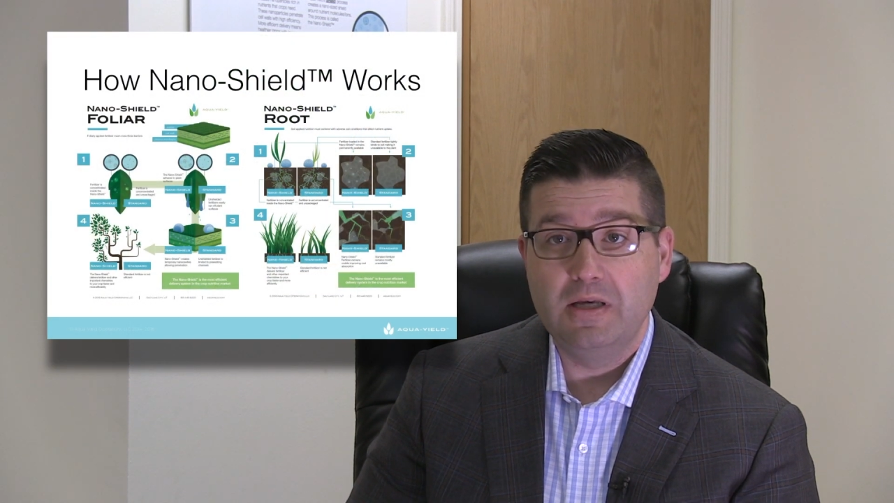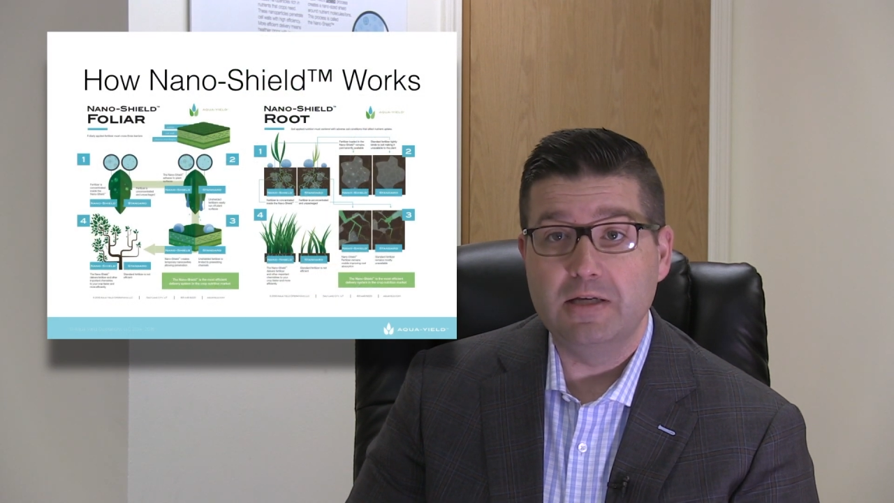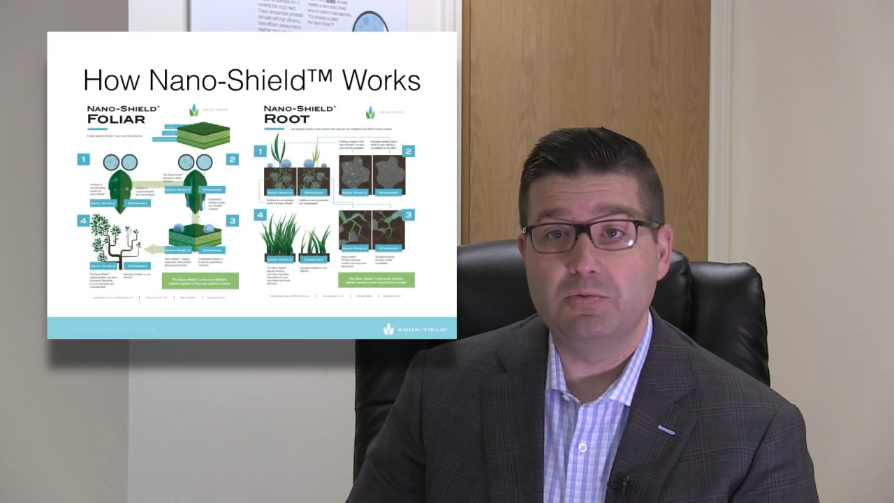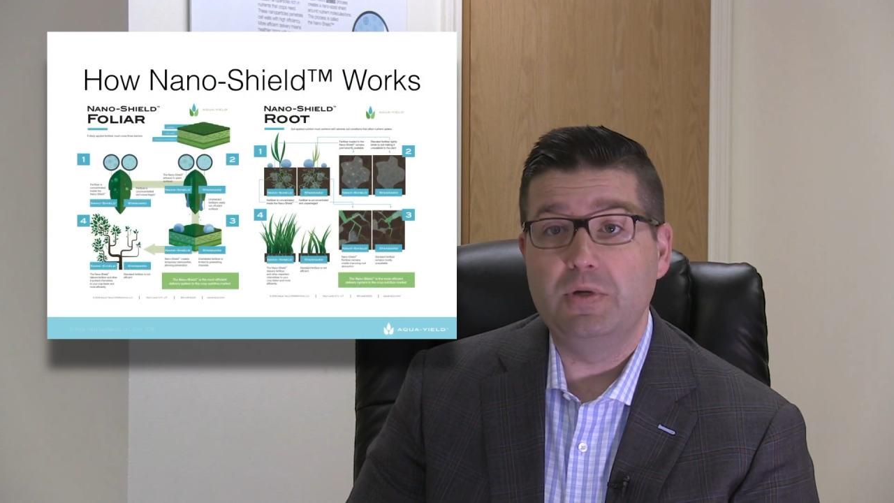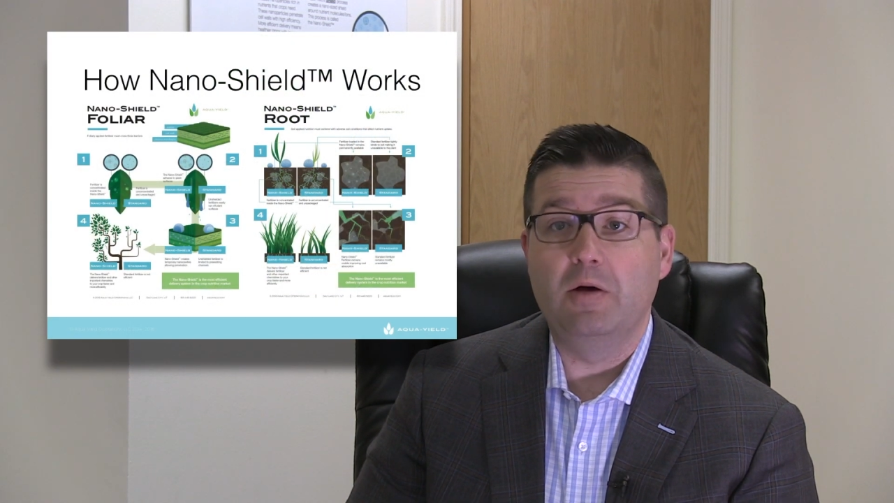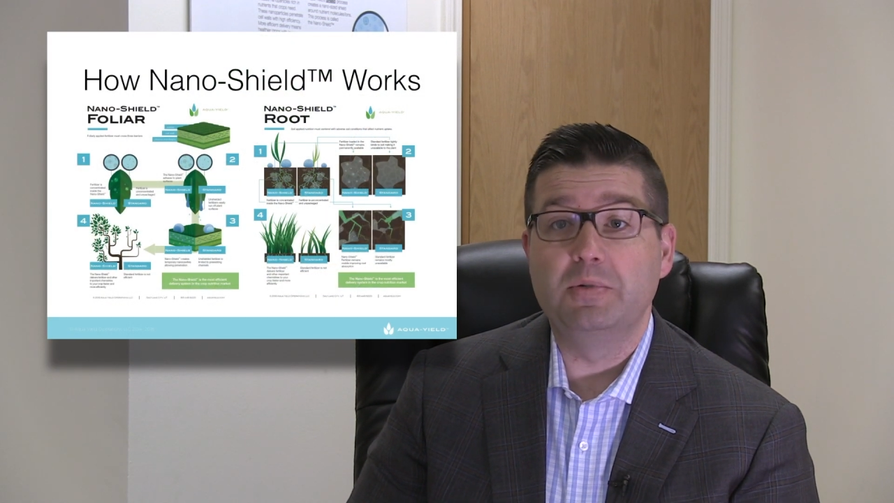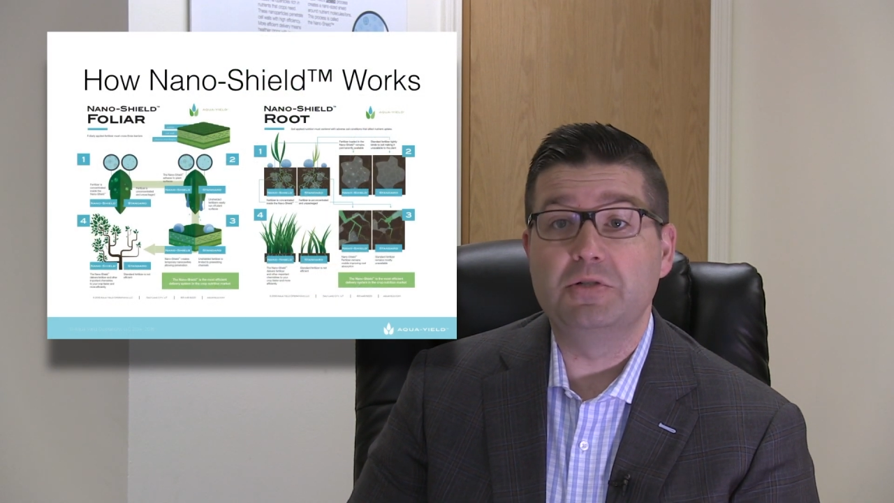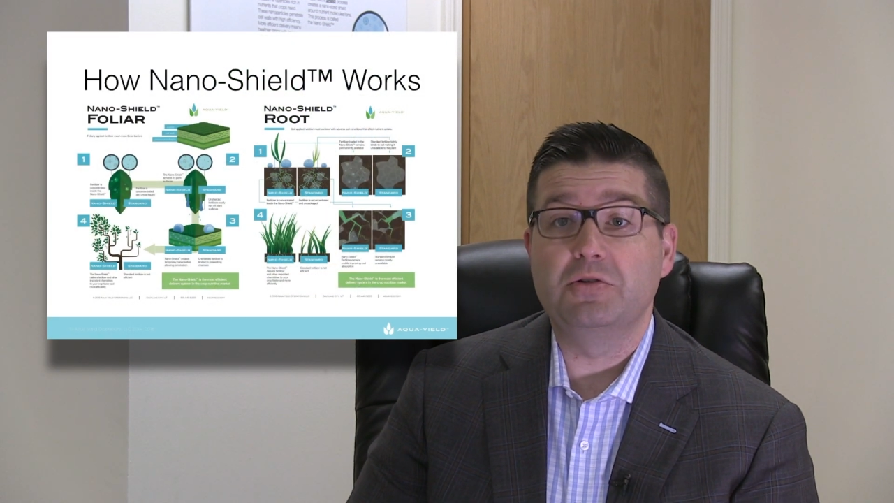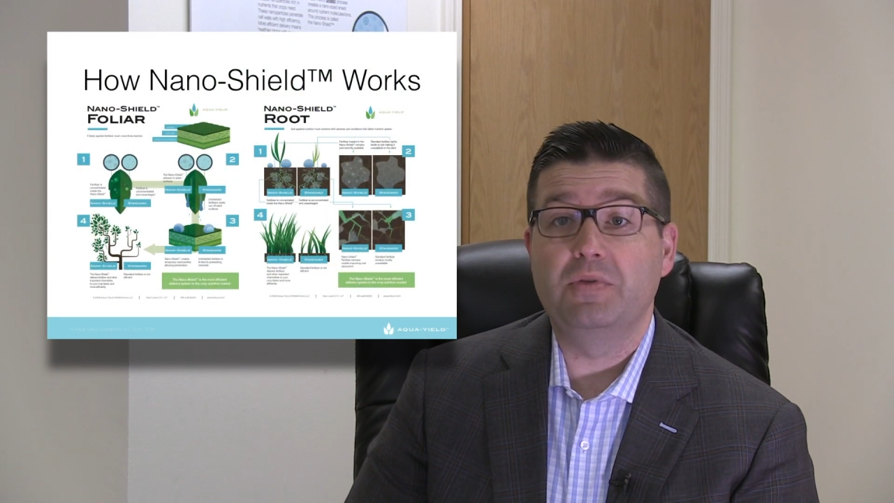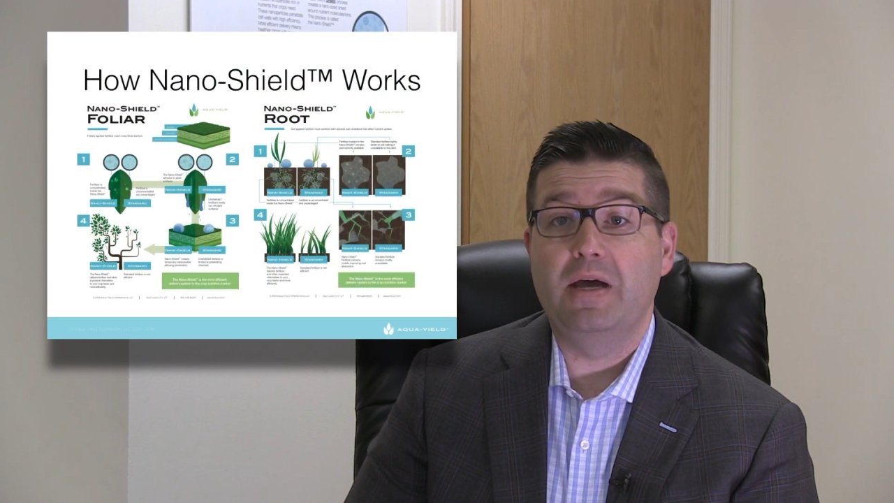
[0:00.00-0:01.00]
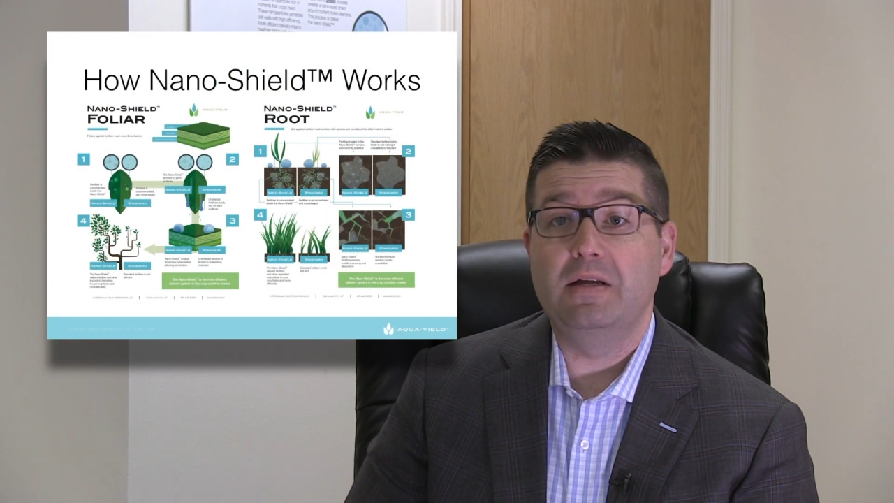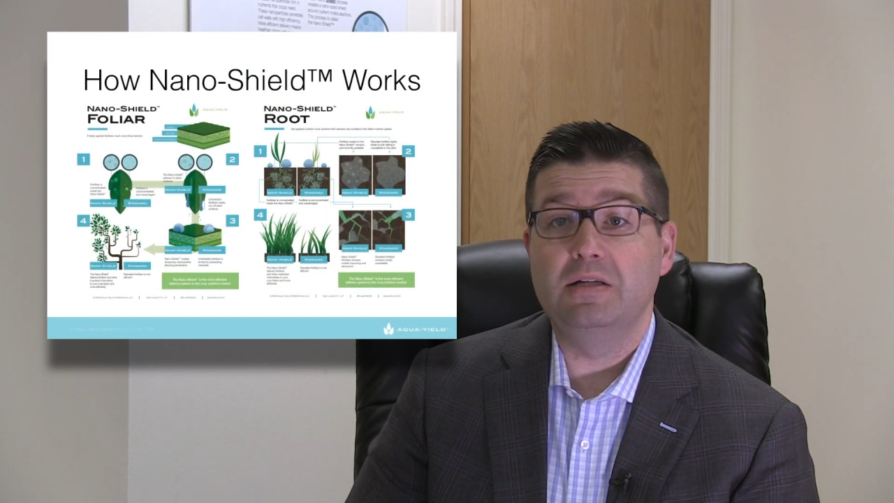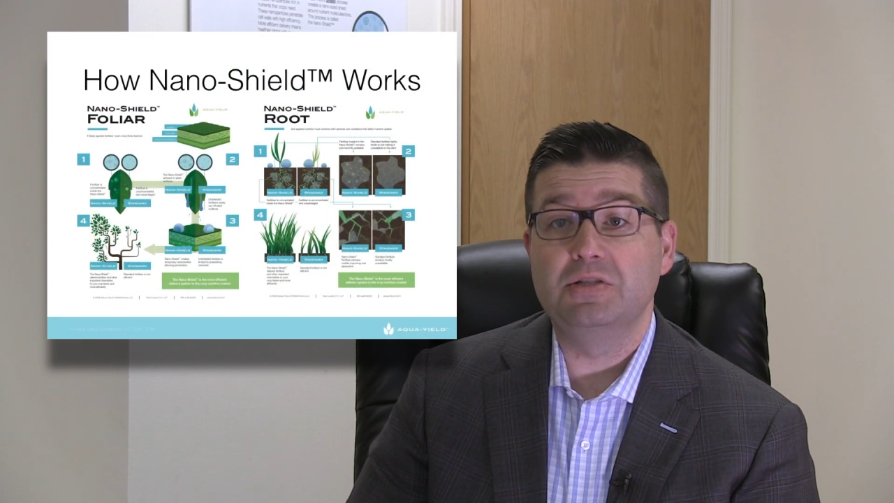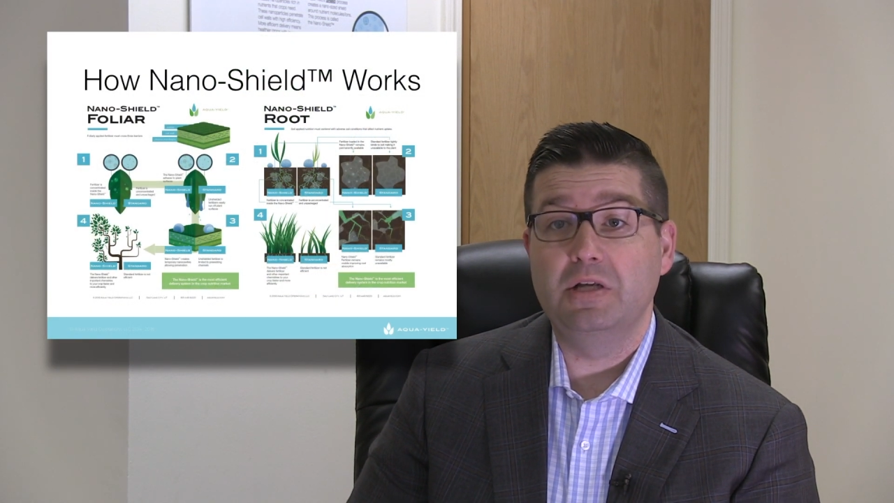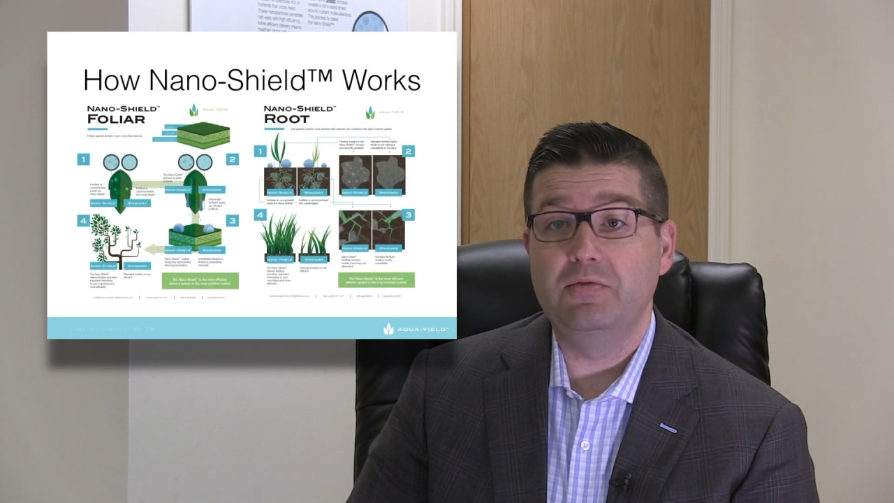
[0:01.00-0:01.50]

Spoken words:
is we help it so that instead